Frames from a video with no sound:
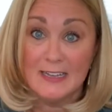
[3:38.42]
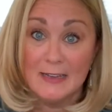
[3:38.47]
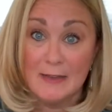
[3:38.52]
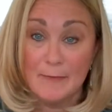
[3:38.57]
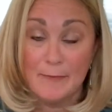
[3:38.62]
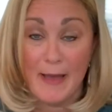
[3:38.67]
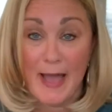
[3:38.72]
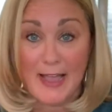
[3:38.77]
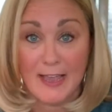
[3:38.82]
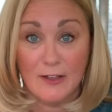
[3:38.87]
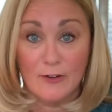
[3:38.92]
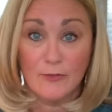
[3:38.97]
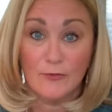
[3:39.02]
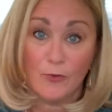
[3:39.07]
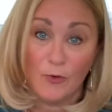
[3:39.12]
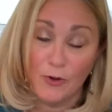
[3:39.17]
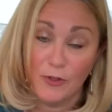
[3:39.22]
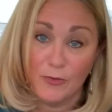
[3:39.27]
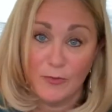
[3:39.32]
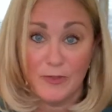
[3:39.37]
back and
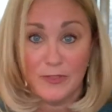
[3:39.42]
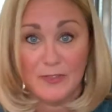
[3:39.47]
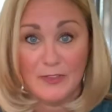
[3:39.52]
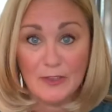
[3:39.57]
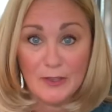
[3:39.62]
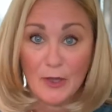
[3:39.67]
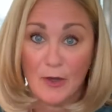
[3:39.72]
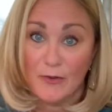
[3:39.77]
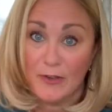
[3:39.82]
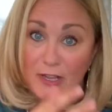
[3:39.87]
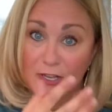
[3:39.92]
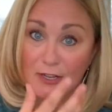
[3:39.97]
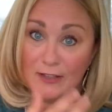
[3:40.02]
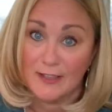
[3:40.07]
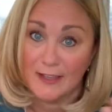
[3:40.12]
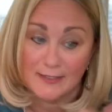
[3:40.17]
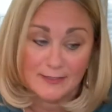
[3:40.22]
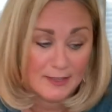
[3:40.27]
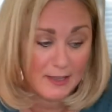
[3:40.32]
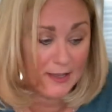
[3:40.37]
forth with the yolk, and you
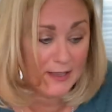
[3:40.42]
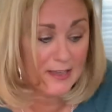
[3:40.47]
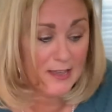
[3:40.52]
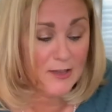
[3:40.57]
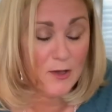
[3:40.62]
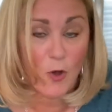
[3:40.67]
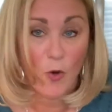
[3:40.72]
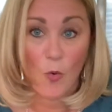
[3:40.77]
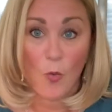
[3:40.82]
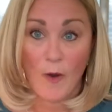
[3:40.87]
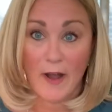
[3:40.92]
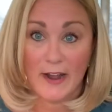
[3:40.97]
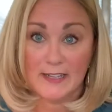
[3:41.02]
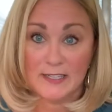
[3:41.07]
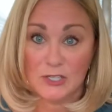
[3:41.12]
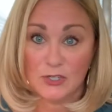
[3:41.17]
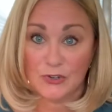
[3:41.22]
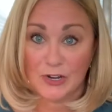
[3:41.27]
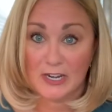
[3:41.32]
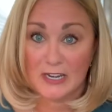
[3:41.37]
let the
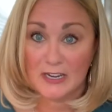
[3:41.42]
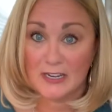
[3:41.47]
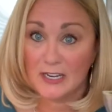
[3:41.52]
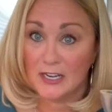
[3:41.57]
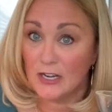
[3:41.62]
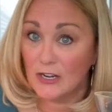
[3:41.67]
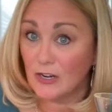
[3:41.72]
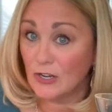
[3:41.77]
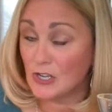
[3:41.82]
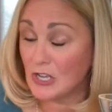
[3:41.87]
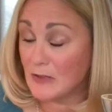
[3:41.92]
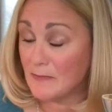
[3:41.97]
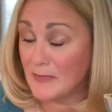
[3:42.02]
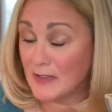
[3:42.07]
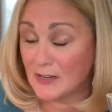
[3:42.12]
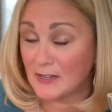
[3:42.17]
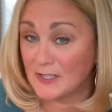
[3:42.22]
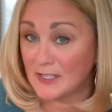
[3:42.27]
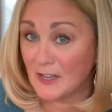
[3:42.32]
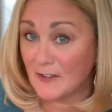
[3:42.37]
whites drain in here. You can make
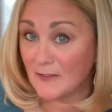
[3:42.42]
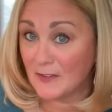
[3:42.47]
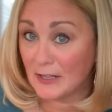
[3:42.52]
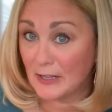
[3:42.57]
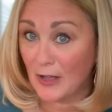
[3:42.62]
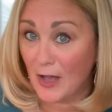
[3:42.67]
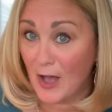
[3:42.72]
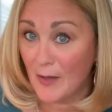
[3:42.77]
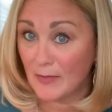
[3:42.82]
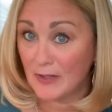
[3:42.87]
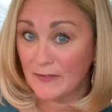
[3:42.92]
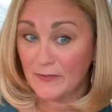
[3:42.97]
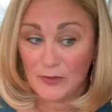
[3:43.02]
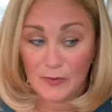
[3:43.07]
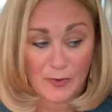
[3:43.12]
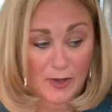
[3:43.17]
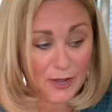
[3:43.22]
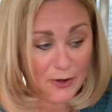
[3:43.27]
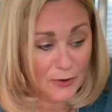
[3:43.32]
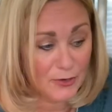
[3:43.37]
yourself a little omelet if you
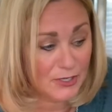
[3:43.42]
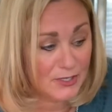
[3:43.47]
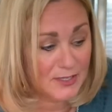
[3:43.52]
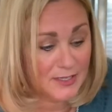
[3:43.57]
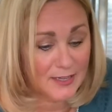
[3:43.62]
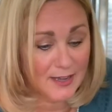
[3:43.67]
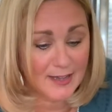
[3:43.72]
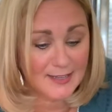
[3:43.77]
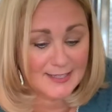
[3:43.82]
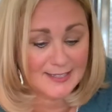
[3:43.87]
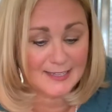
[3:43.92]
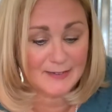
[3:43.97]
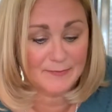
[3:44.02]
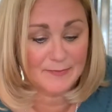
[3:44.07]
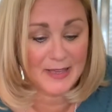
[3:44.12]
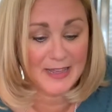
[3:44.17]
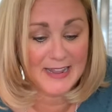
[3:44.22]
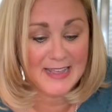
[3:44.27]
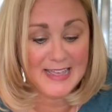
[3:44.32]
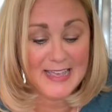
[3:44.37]
want, or just toss it.
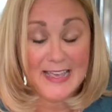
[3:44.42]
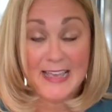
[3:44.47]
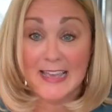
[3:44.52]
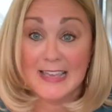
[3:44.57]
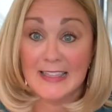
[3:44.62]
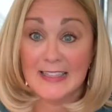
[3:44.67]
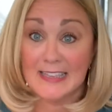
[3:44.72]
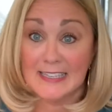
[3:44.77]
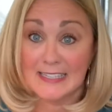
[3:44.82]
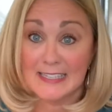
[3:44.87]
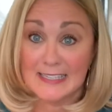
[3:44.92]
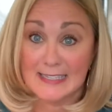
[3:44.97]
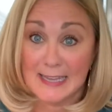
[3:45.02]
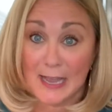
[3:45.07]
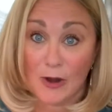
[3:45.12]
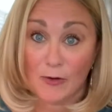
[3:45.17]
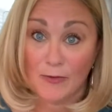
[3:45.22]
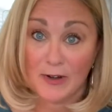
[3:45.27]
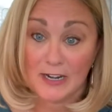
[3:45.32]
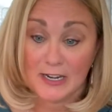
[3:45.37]
But this is
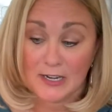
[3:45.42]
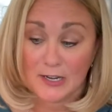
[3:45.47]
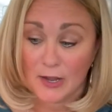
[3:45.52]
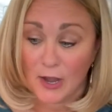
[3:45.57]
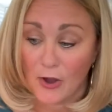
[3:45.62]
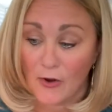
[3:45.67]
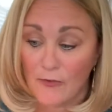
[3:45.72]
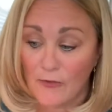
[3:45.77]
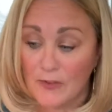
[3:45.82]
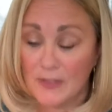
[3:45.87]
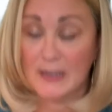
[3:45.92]
now ready to go for the